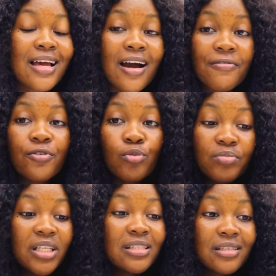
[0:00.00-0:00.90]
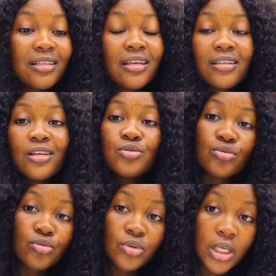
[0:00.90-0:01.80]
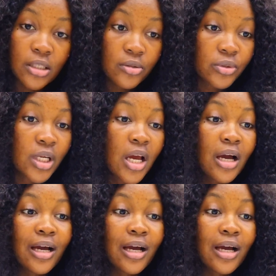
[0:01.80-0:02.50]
I have a playlist dedicated to UK alone,